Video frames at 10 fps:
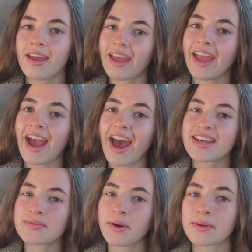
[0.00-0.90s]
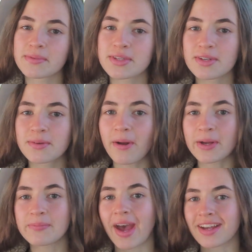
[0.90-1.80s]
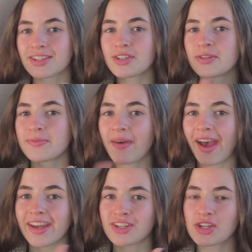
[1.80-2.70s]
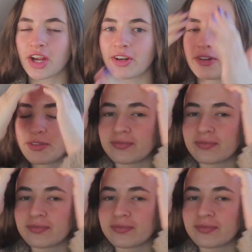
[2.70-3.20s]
Hey guys, welcome back to my channel.